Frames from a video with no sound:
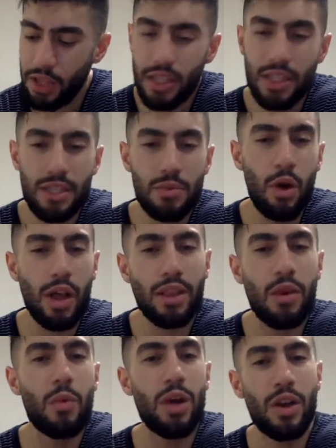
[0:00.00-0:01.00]
This is what
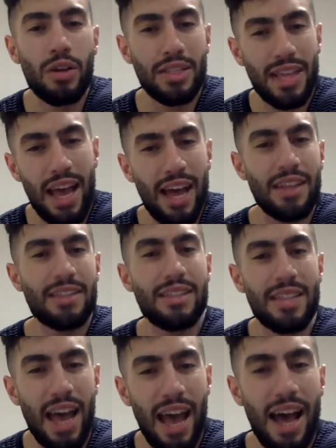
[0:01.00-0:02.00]
the güiro
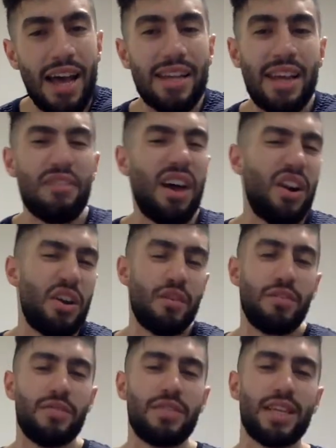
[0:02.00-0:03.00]
sounds. Yeah, I don't know
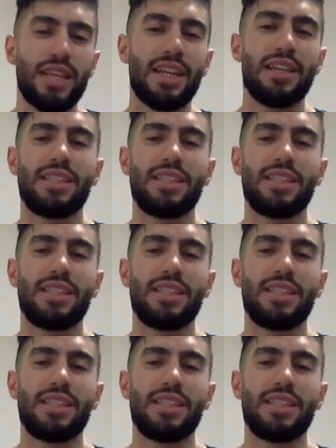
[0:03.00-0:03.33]
if you've seen it.